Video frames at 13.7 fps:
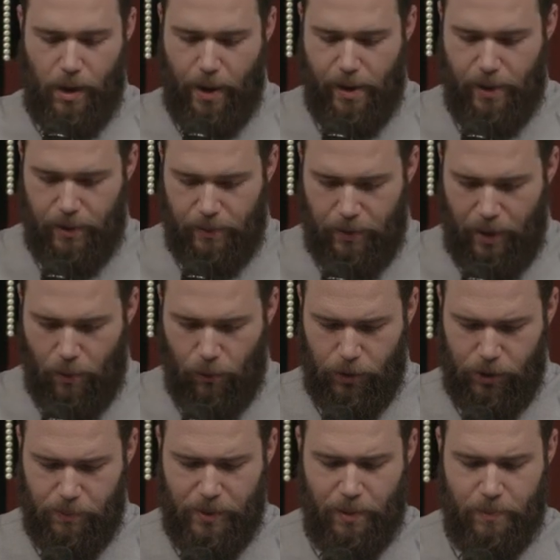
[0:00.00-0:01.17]
uh, like
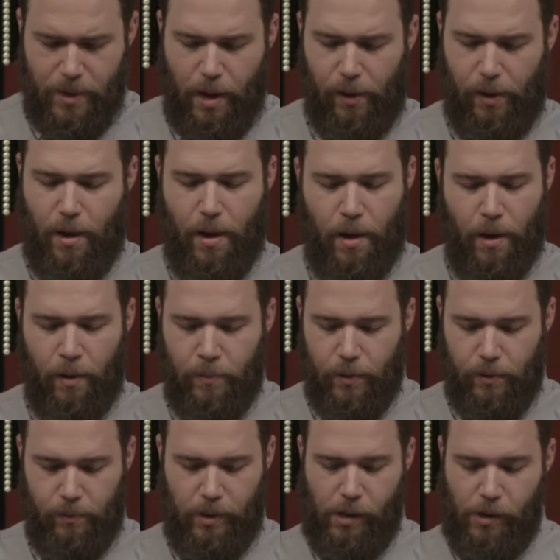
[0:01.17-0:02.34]
worshipteam.com.
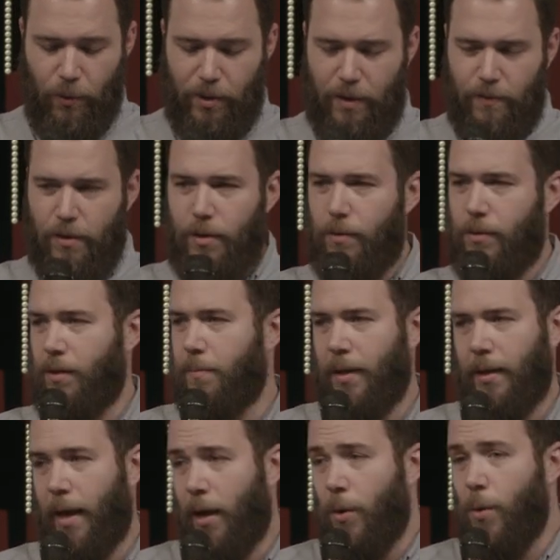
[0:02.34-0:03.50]
Uh, you could even use something
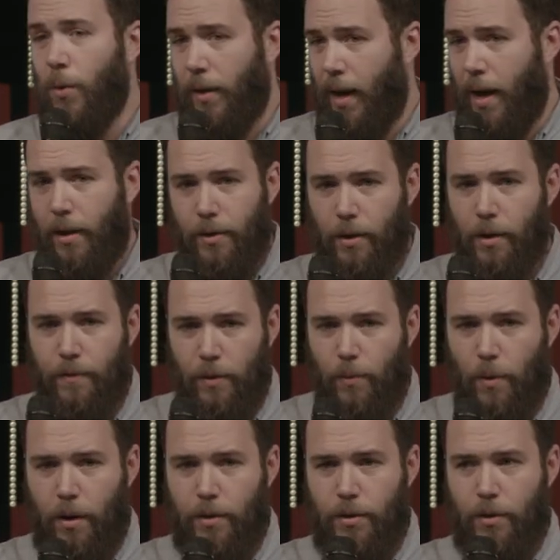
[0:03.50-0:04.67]
like Google Calendar if you
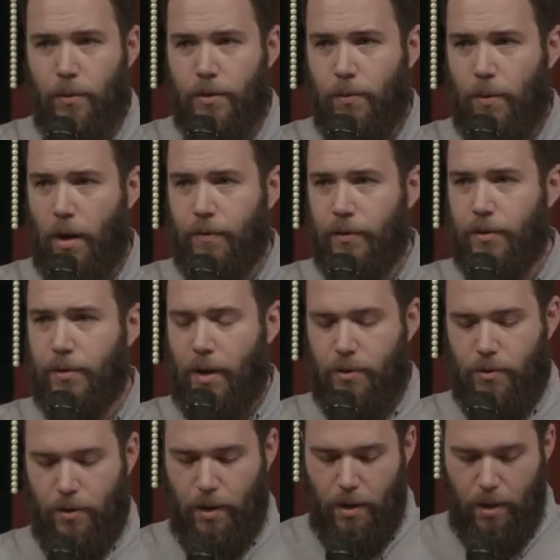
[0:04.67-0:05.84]
wanted to as well for
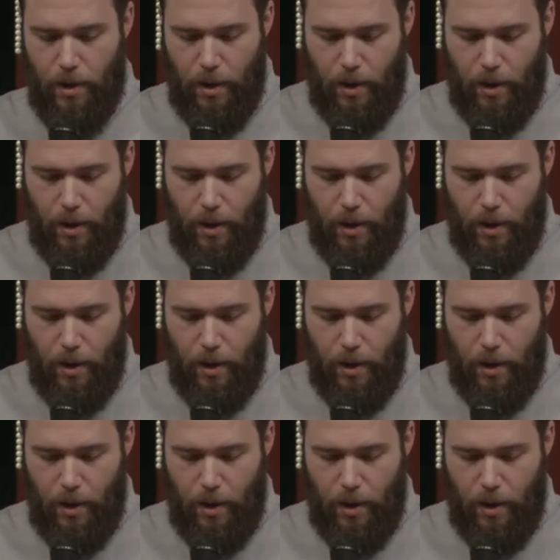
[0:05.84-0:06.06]
scheduling.